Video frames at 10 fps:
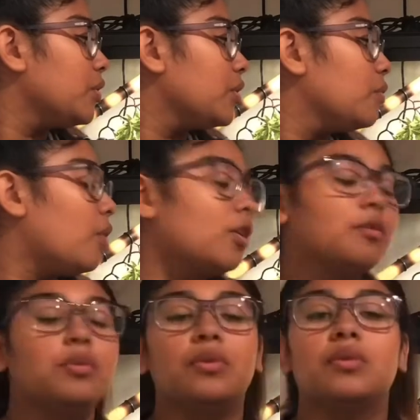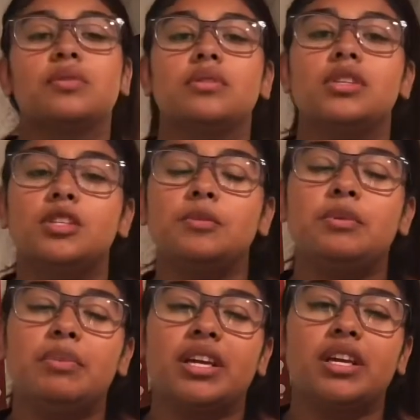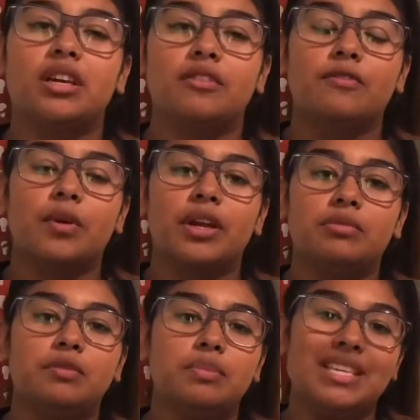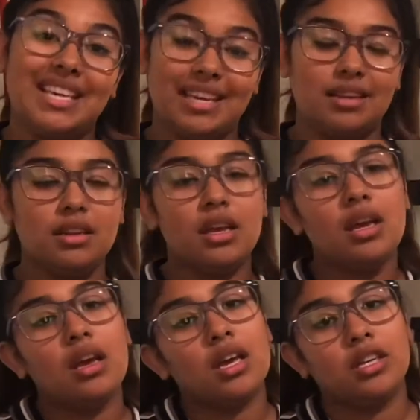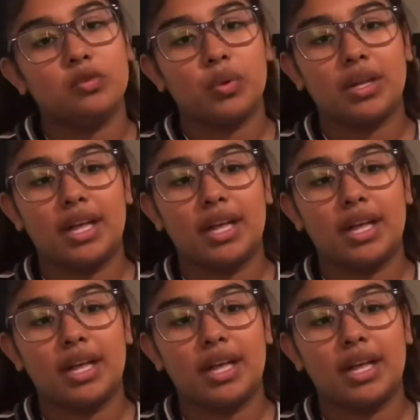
water bowl to be big enough for him to be in, as well as